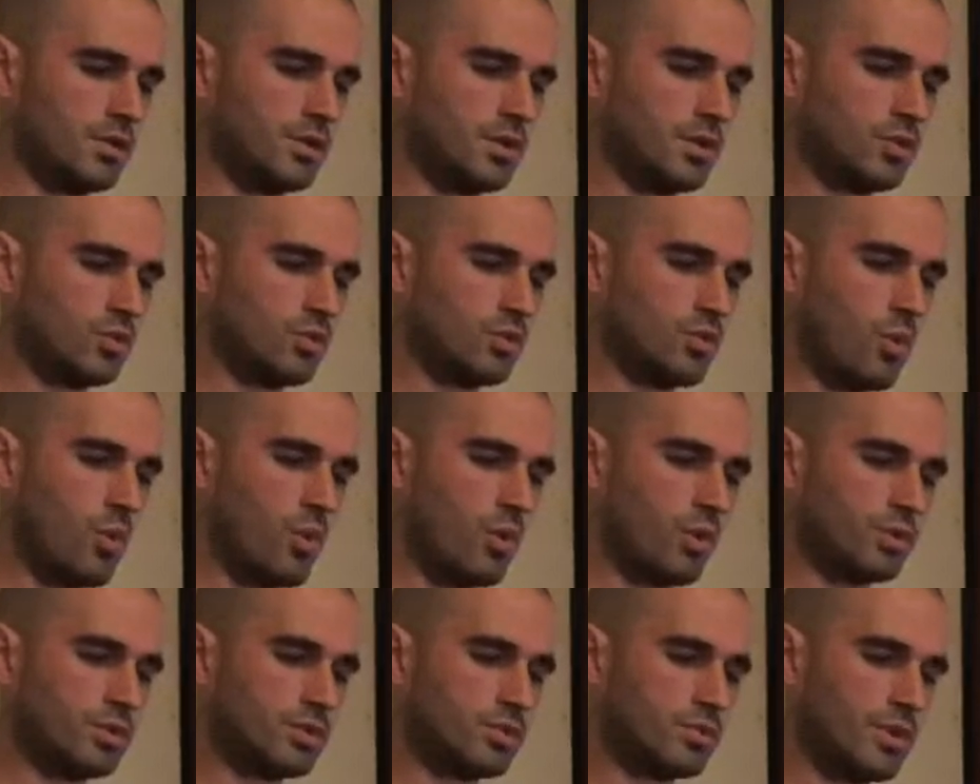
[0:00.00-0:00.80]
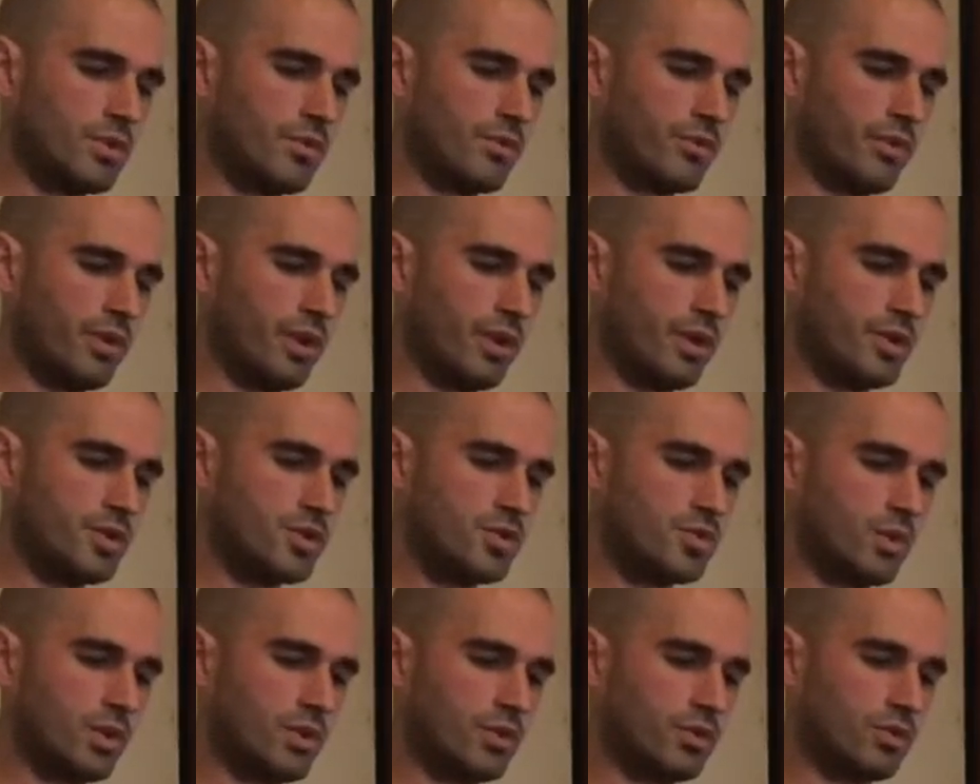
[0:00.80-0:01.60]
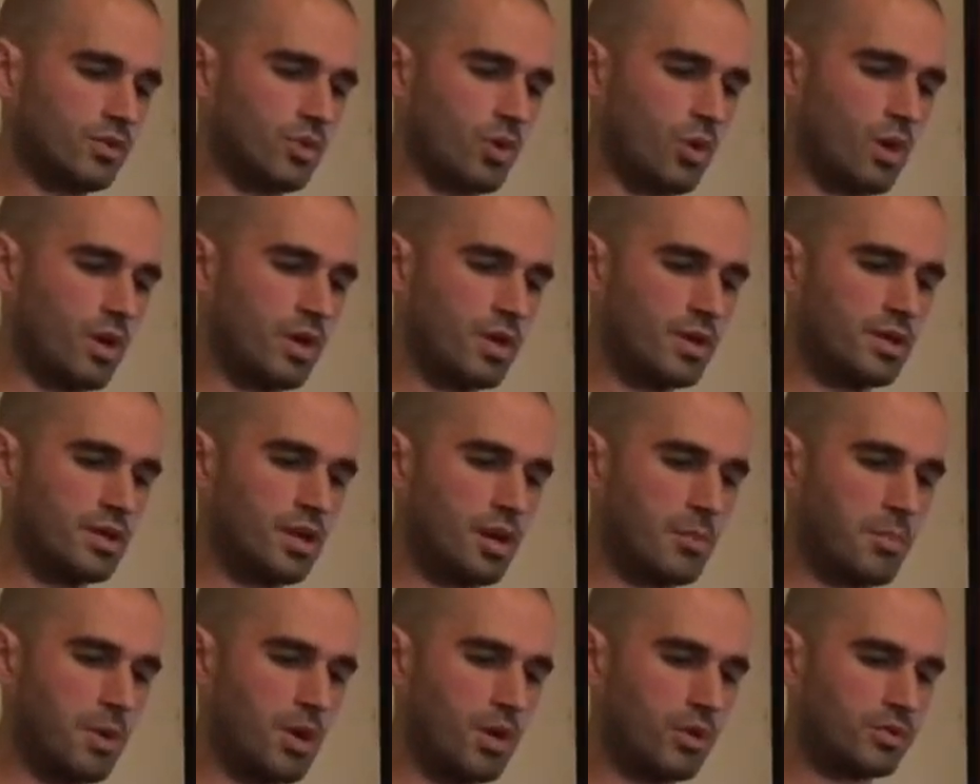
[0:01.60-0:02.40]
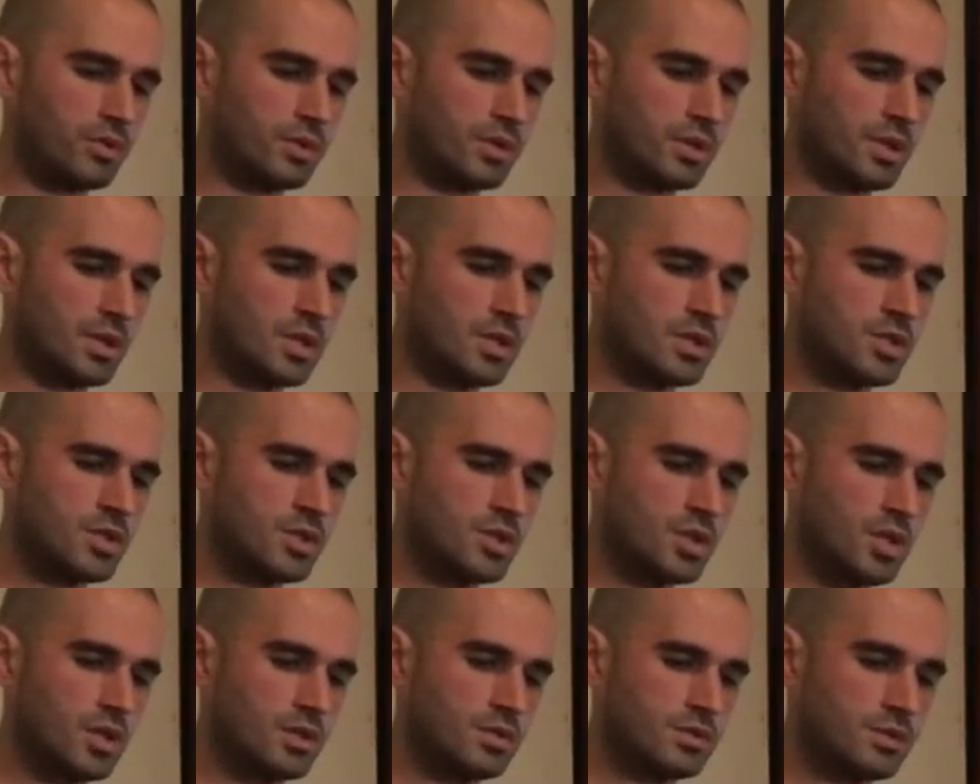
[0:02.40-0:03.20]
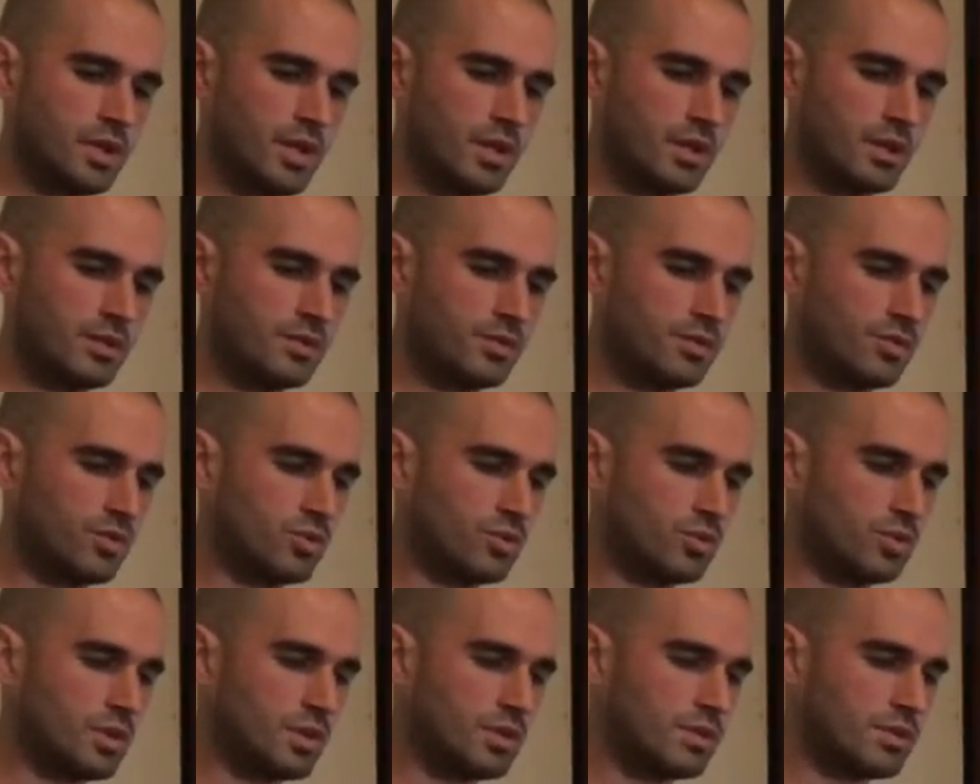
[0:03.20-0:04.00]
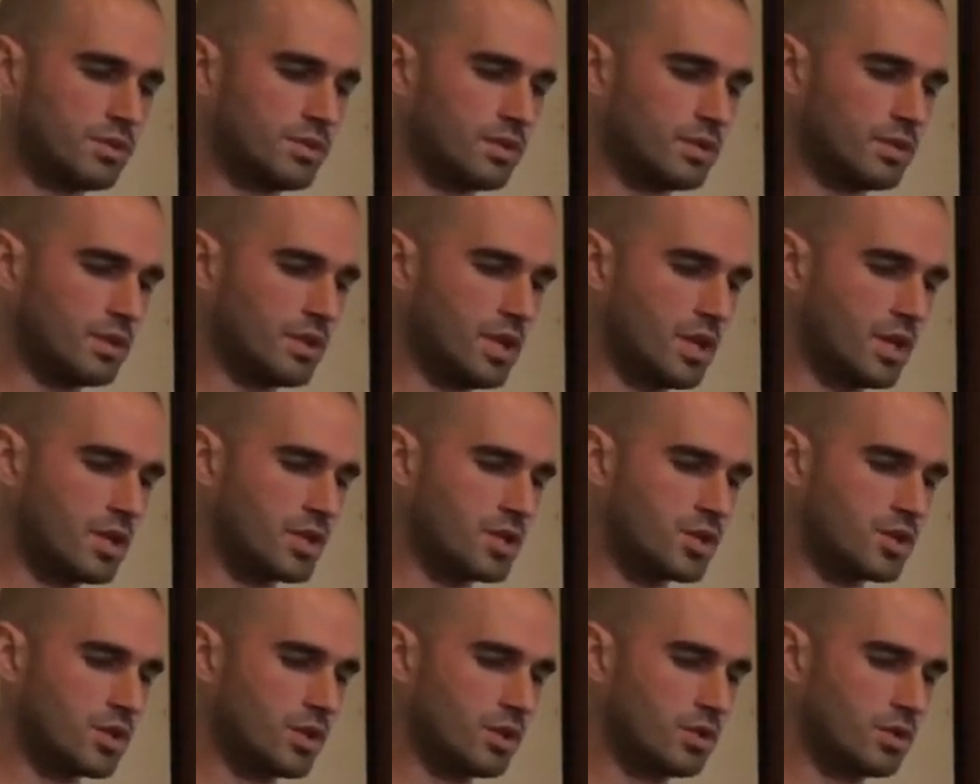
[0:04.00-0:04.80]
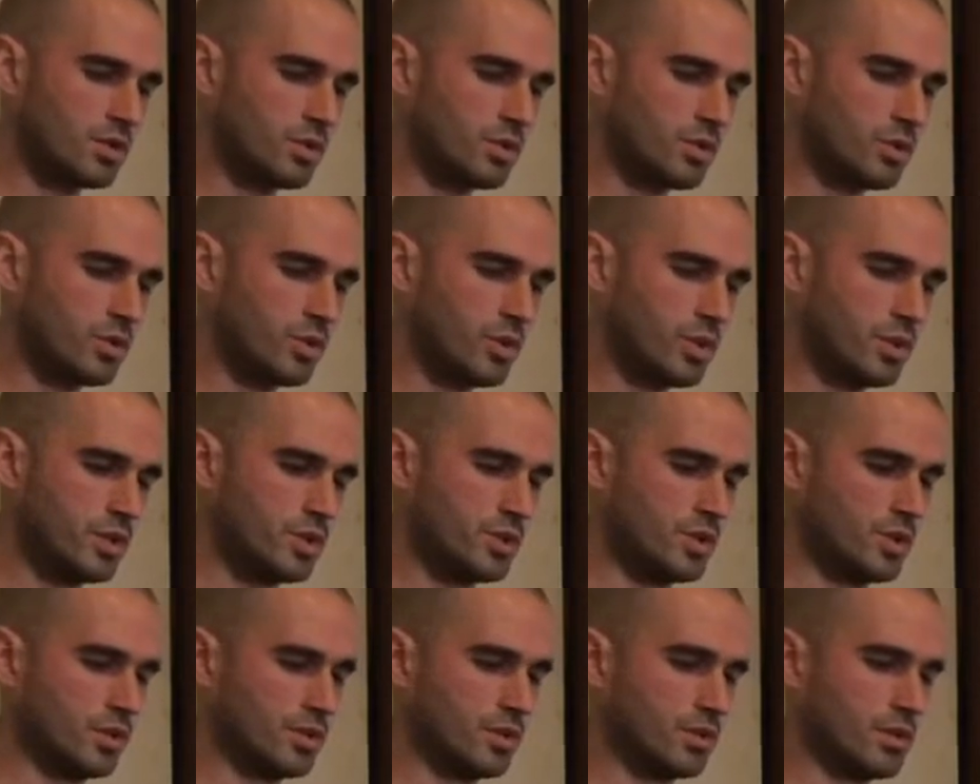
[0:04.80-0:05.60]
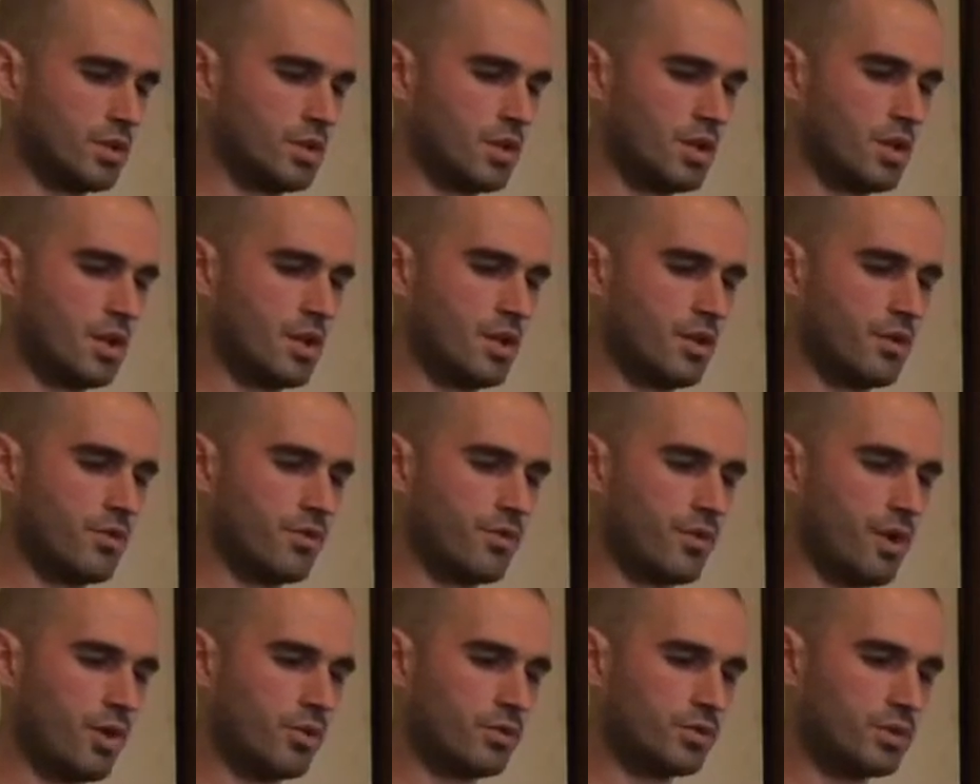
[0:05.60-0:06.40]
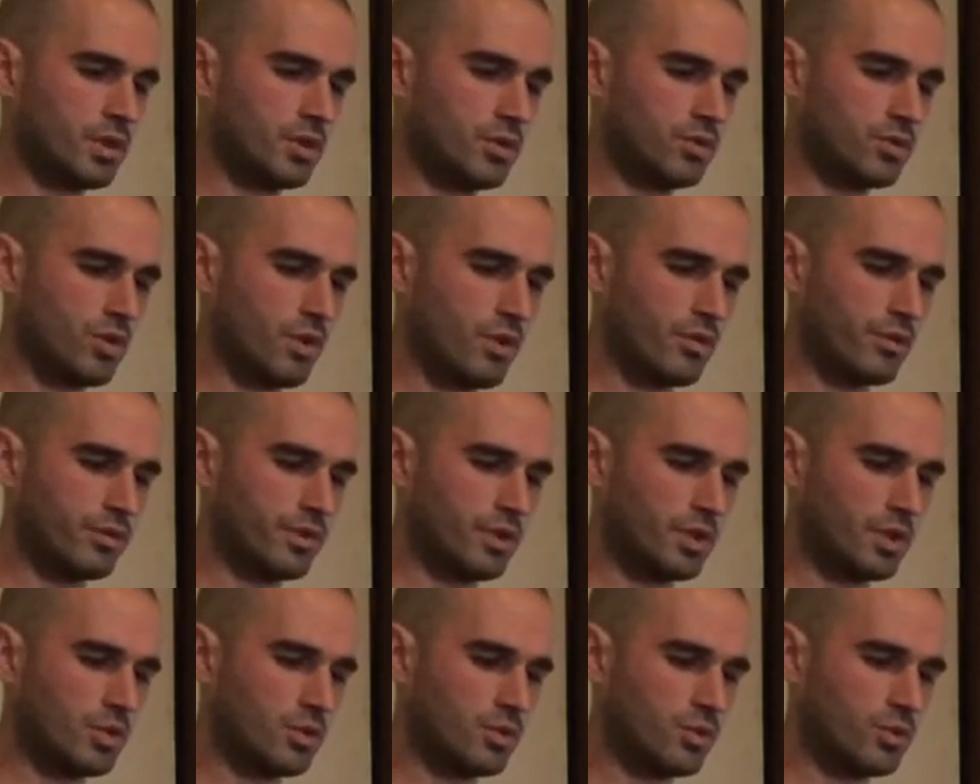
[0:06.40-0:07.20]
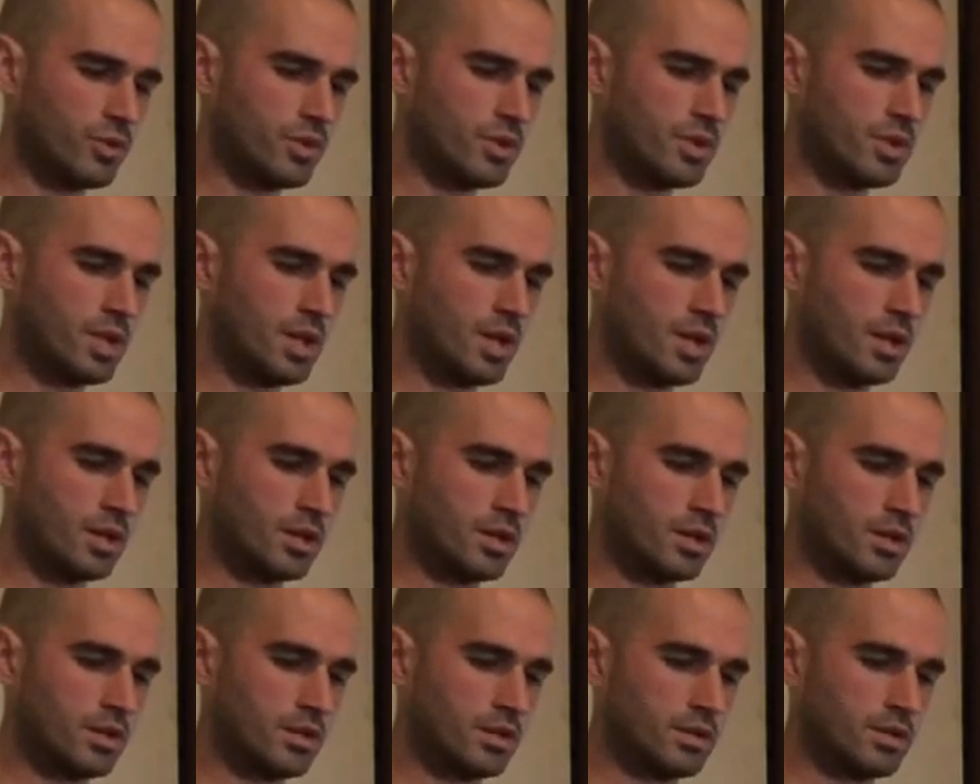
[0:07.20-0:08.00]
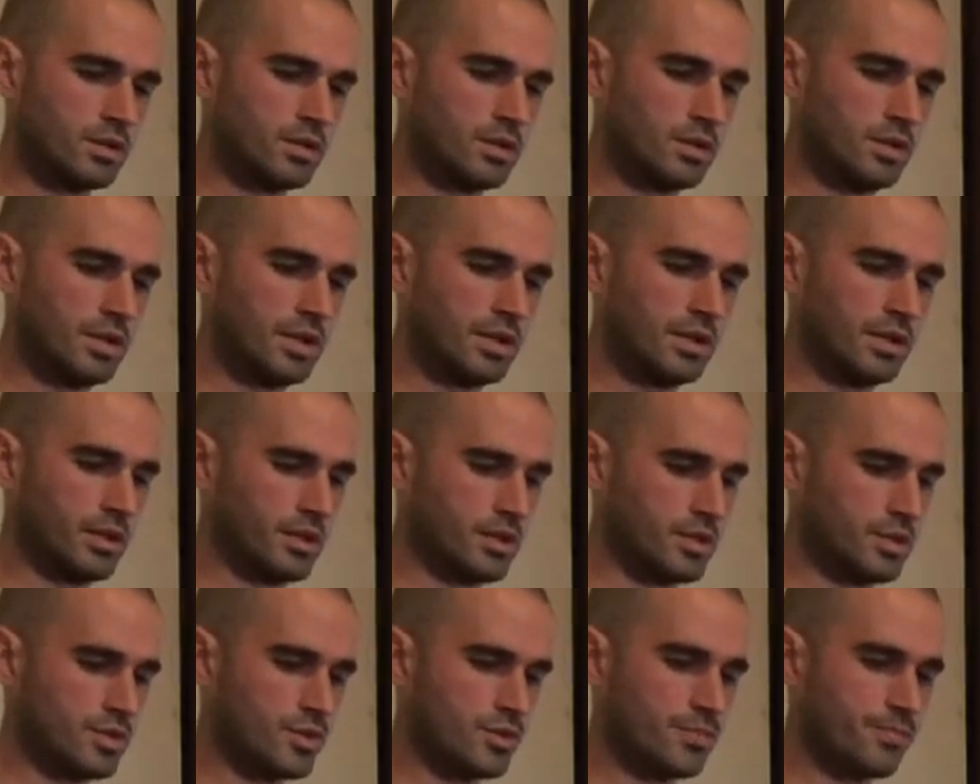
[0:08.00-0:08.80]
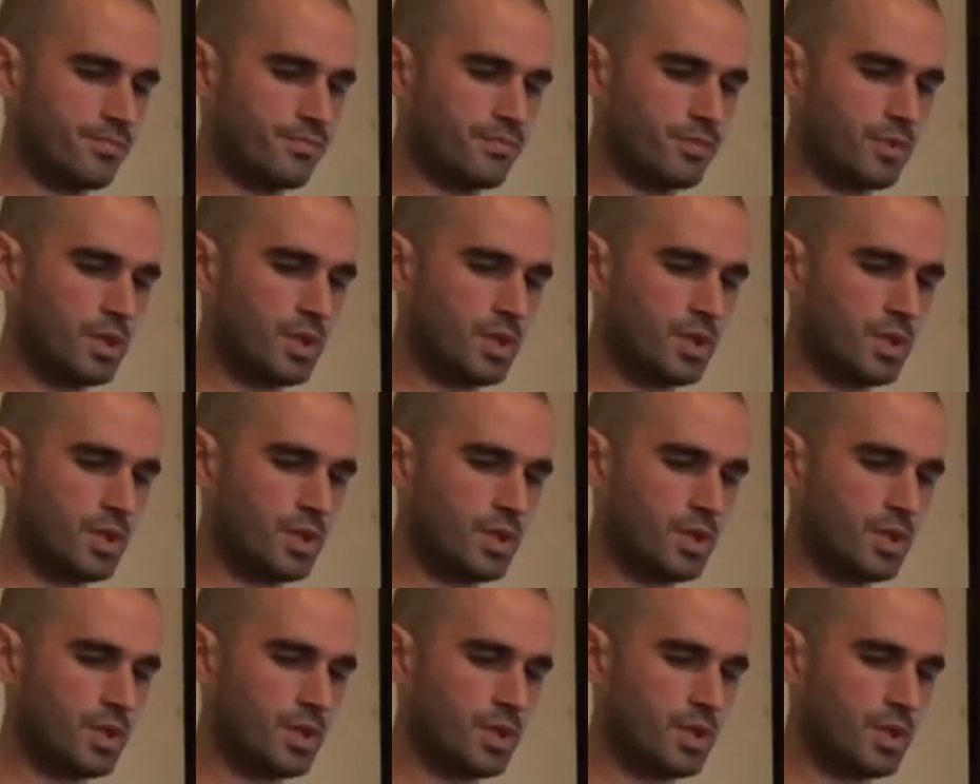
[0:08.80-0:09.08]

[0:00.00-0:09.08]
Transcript: This quote refers to a story about Guishan and his student Yangshan Huiji, founders of the Guiyang lineage.